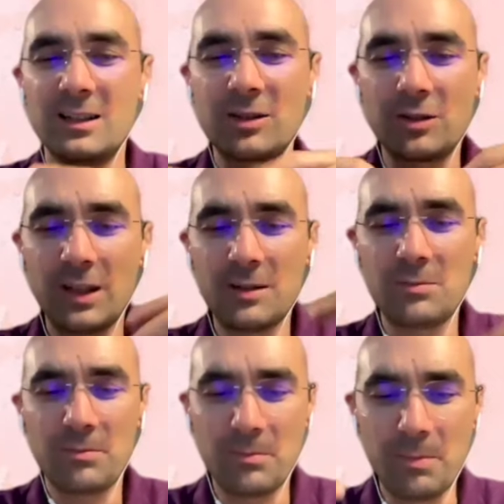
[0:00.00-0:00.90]
So you
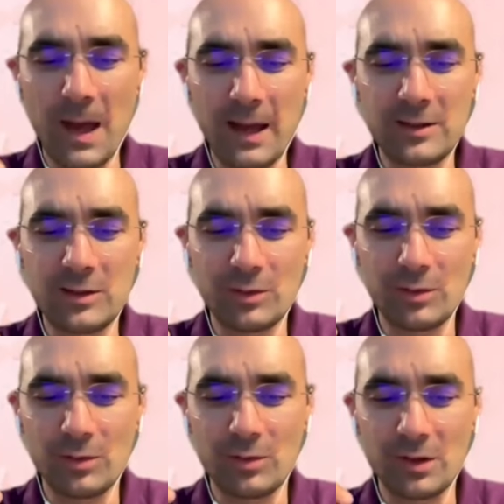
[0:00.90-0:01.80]
get back
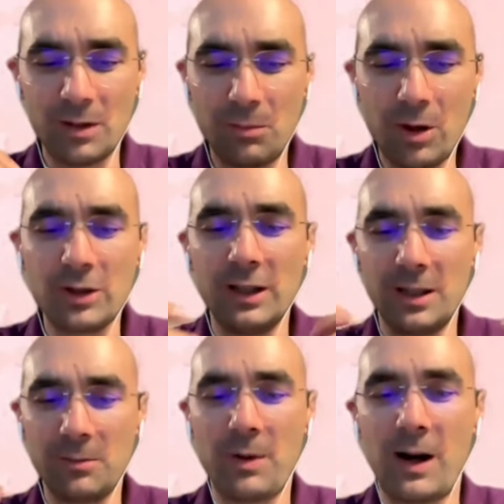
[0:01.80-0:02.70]
to the
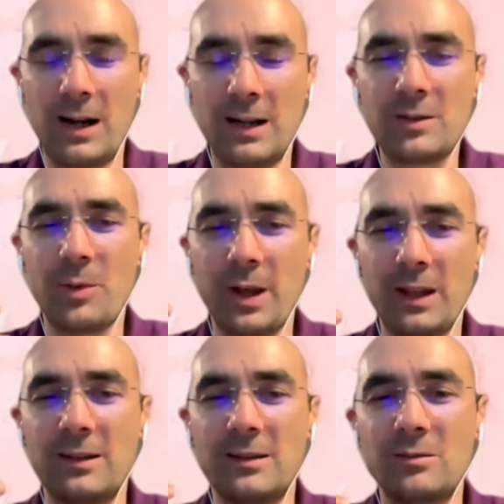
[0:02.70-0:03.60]
modeling part
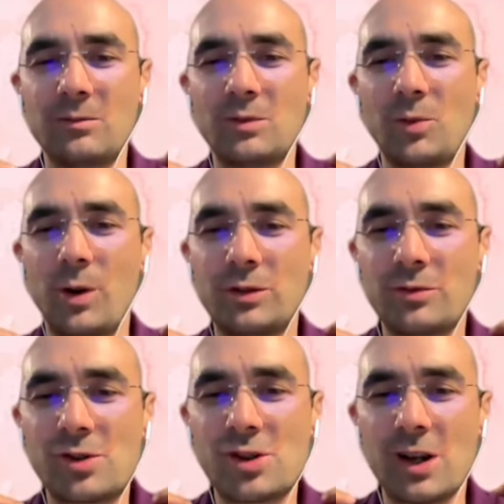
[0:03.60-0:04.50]
when you want
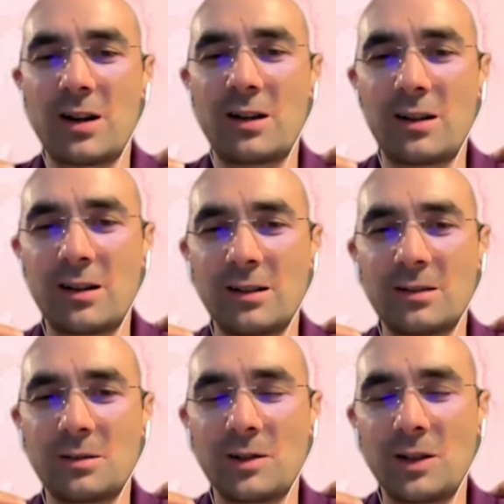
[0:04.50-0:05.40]
to share
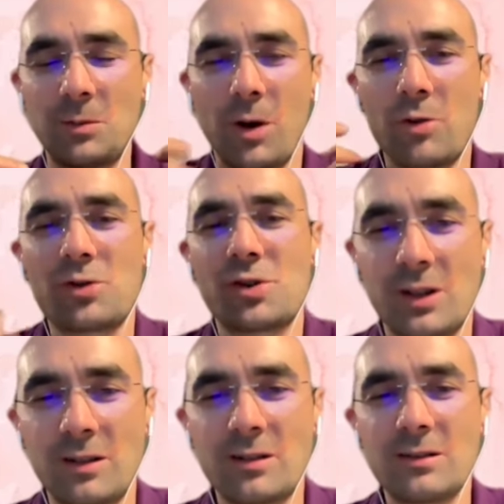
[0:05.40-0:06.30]
an
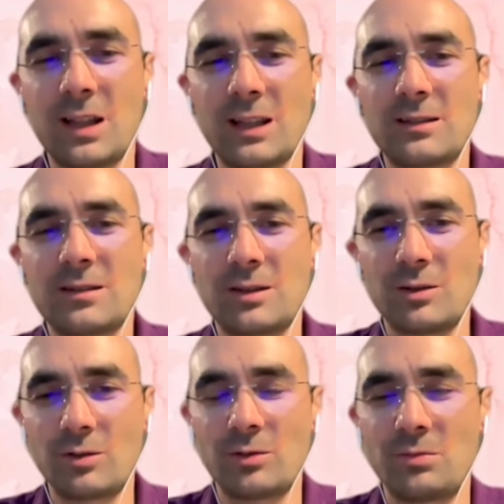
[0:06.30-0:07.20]
emotion that
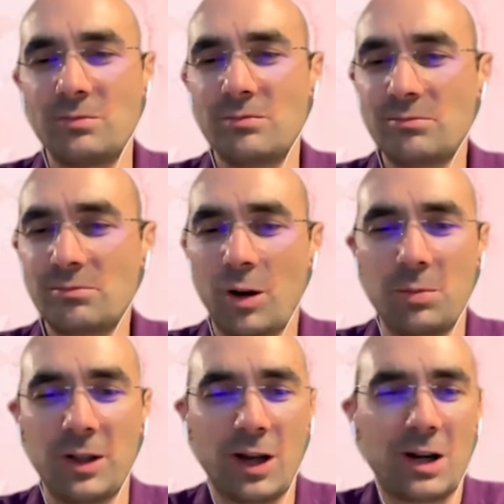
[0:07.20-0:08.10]
you
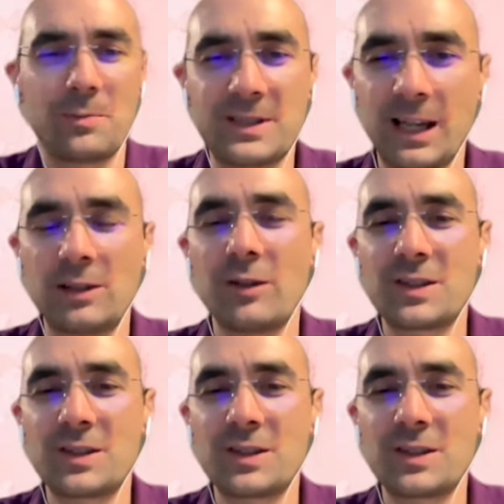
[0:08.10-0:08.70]
probably are upset of